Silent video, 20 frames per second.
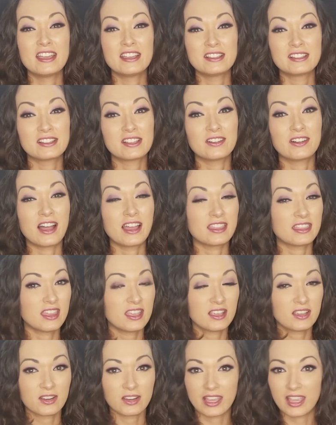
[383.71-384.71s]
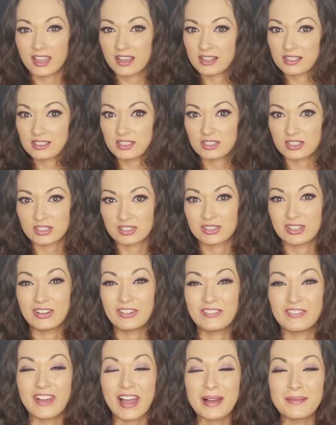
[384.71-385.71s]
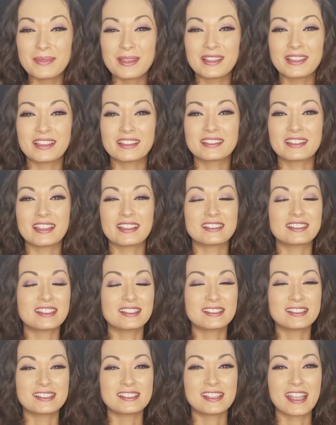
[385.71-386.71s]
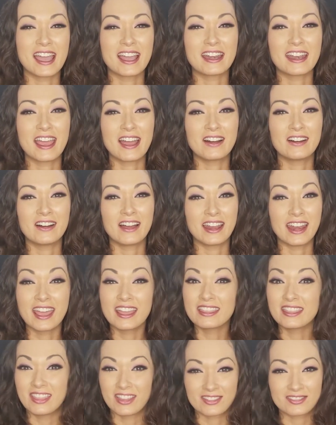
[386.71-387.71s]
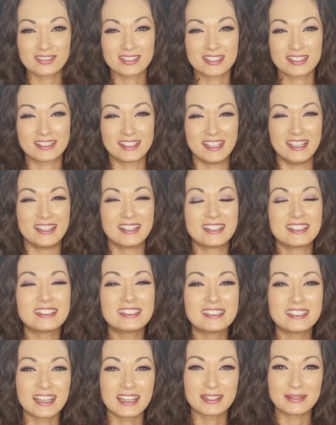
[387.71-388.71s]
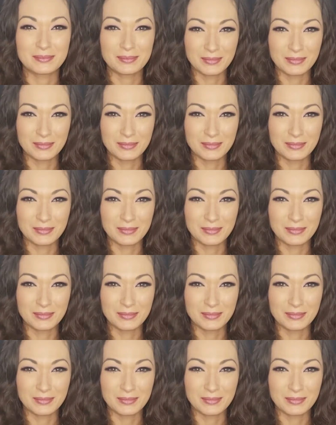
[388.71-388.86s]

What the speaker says: So I think her character is so fabulous and so stand out, and I'd love to see her done